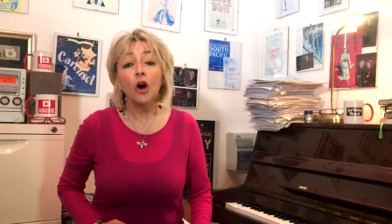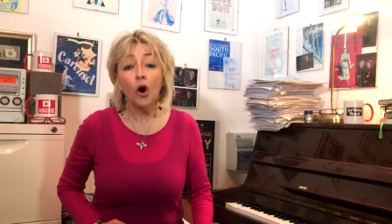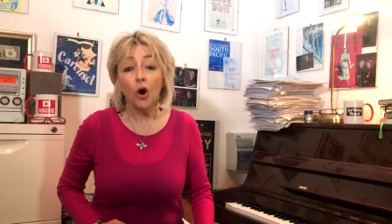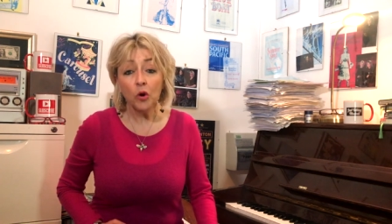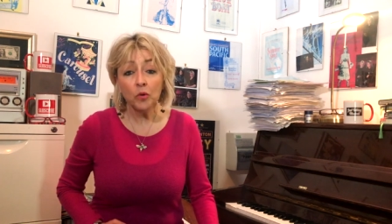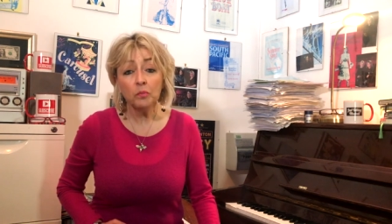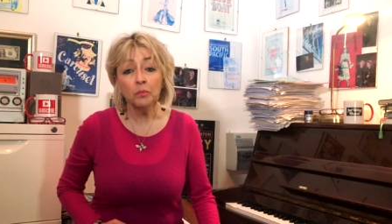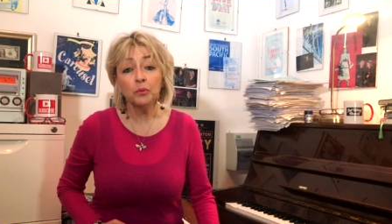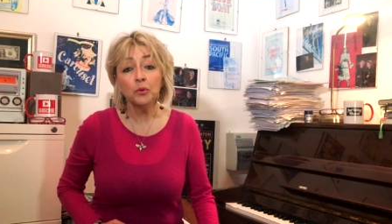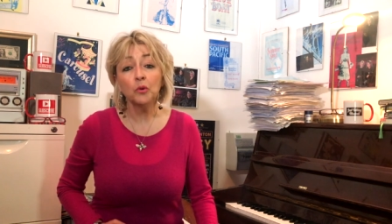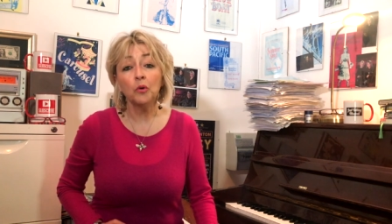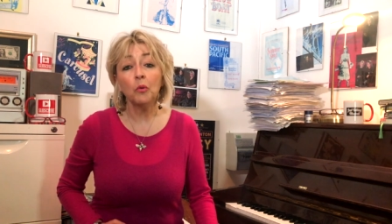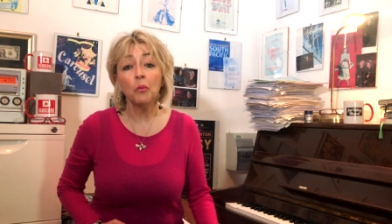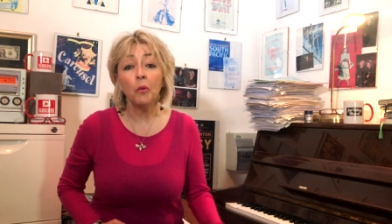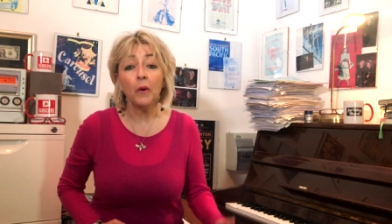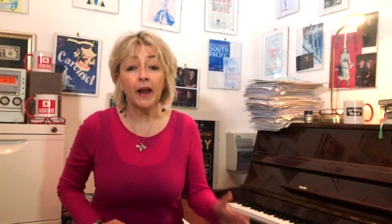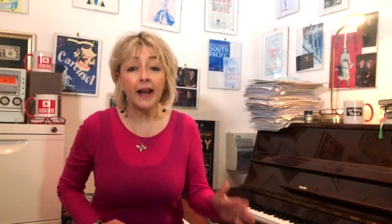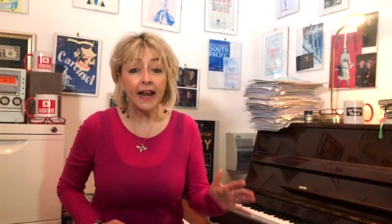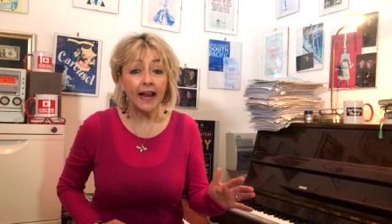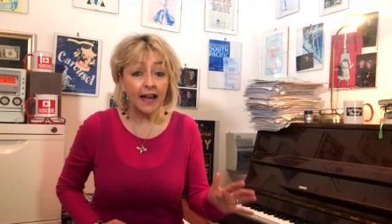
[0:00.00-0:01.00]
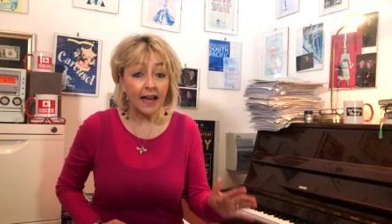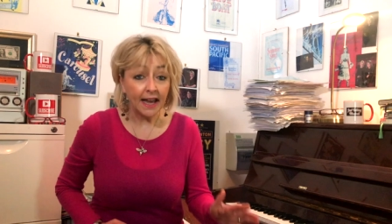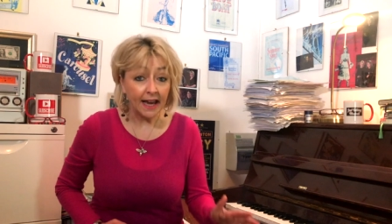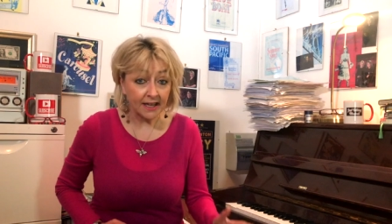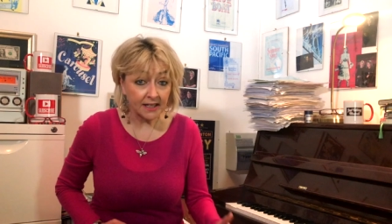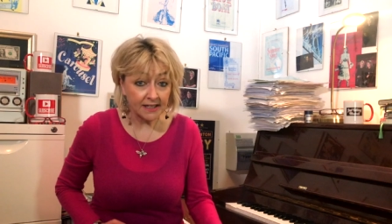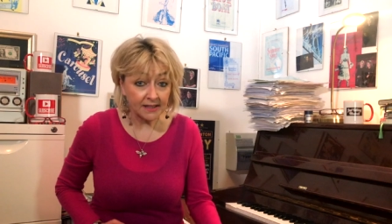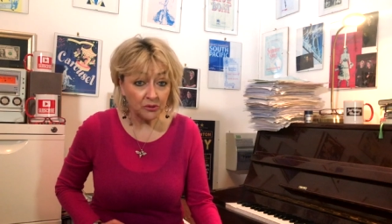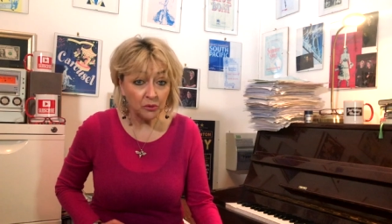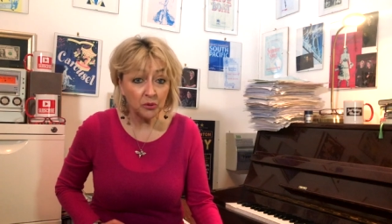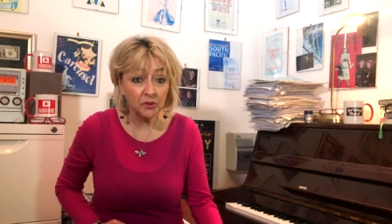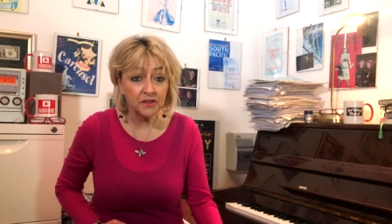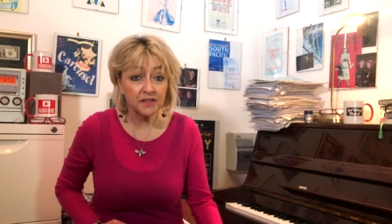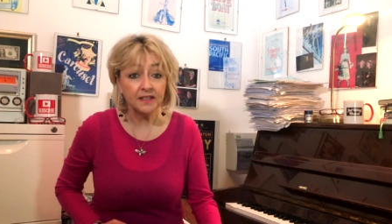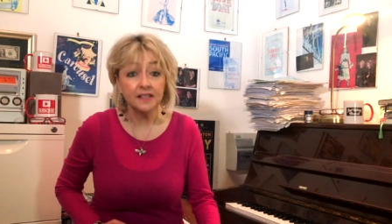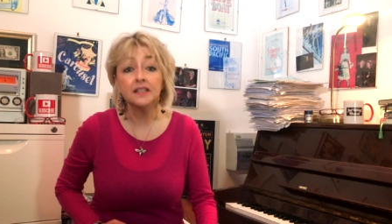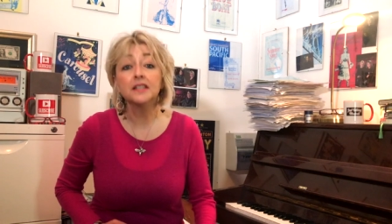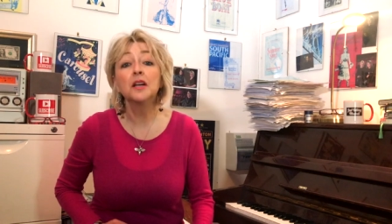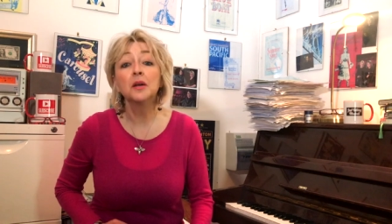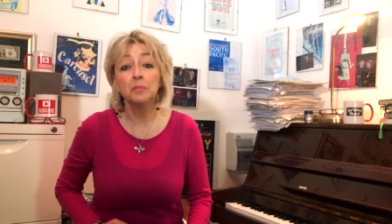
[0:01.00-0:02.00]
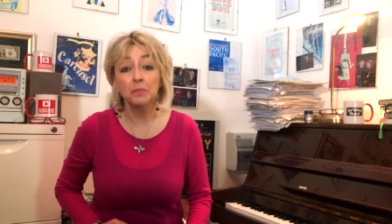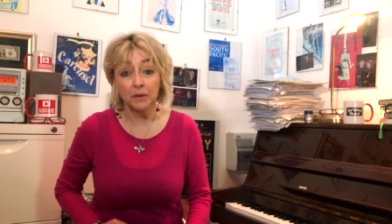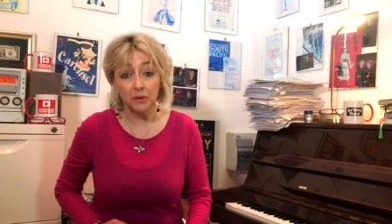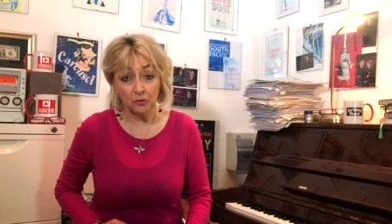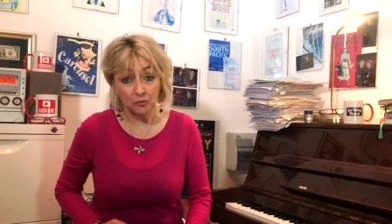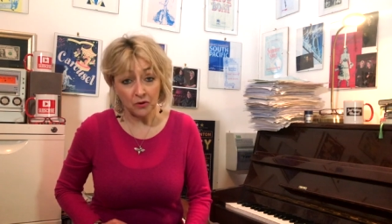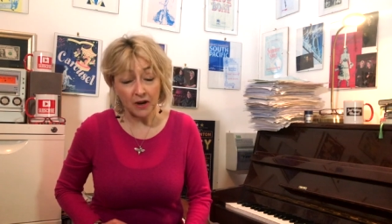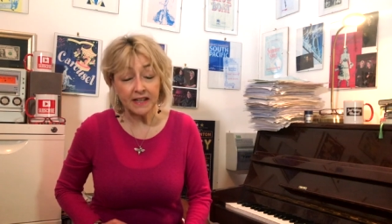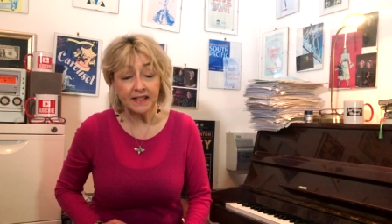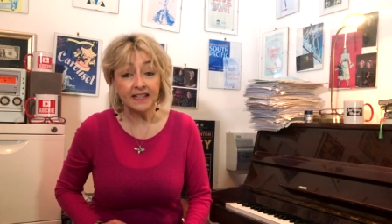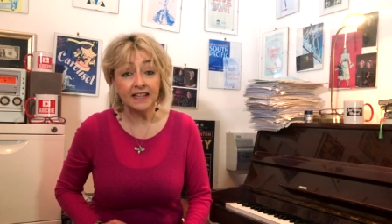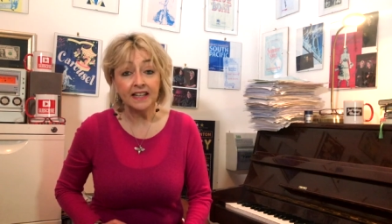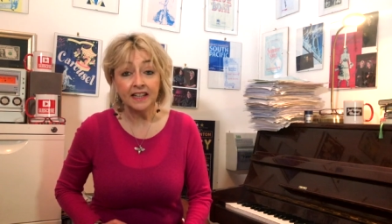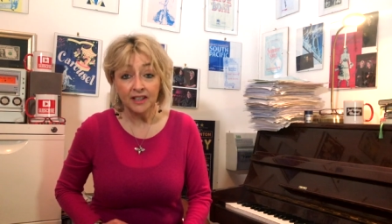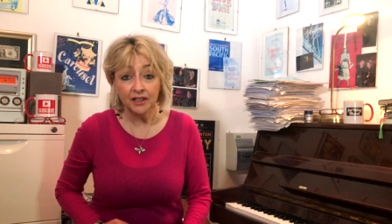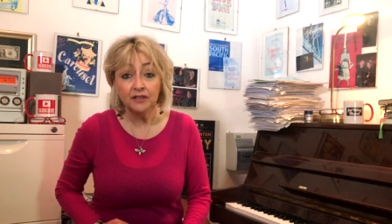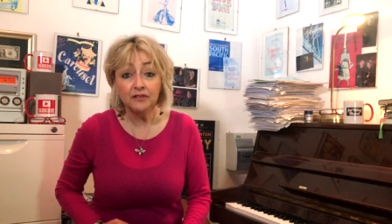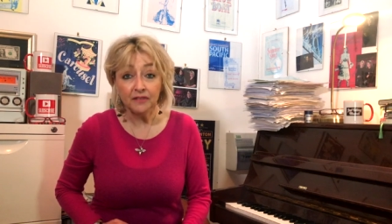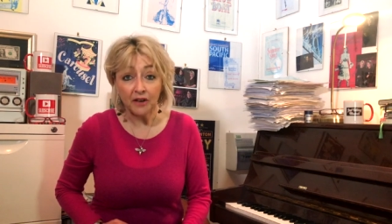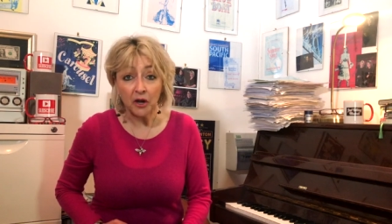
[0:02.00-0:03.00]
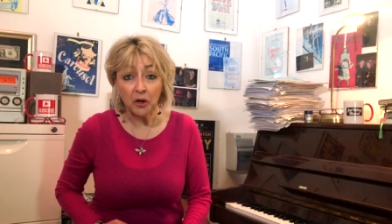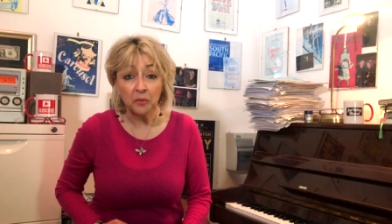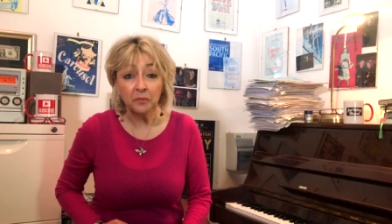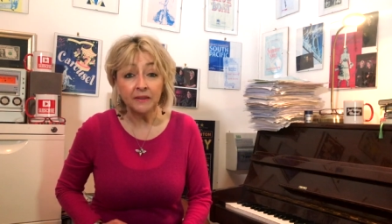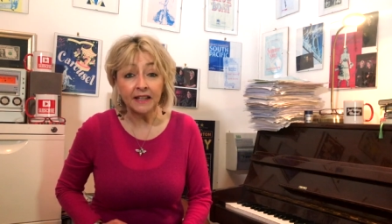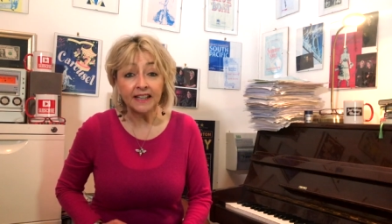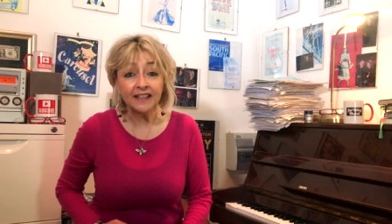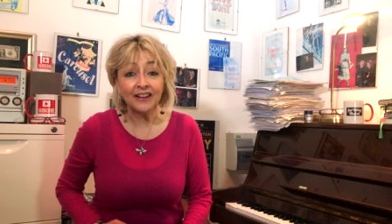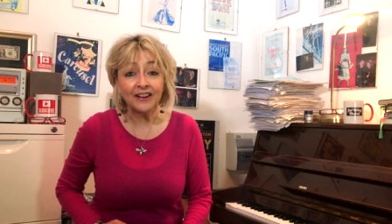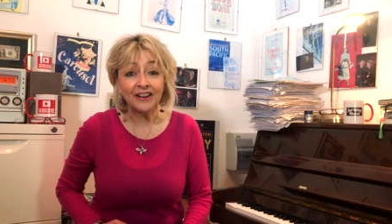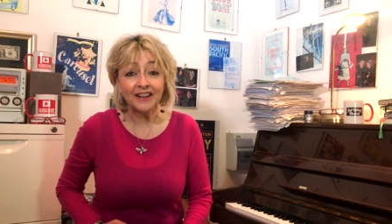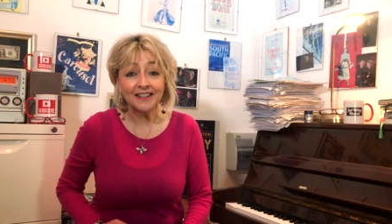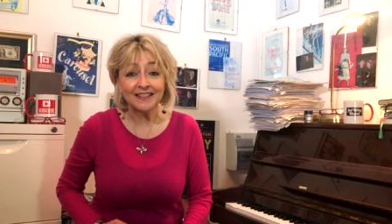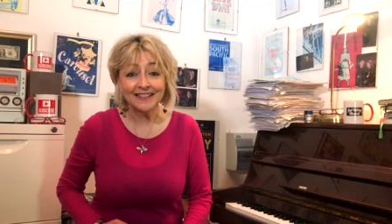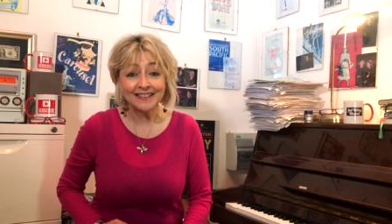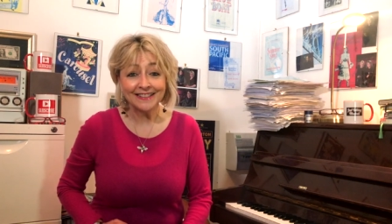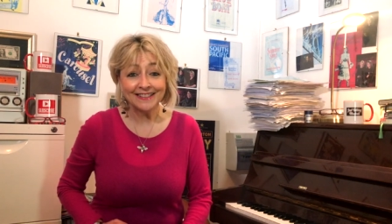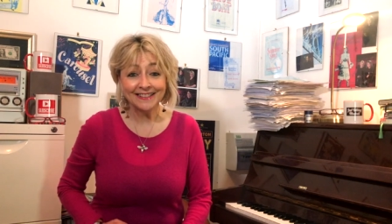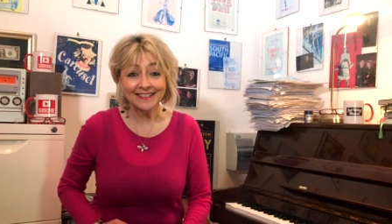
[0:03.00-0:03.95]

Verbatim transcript: on Broadway, exhausted but ready for opening night.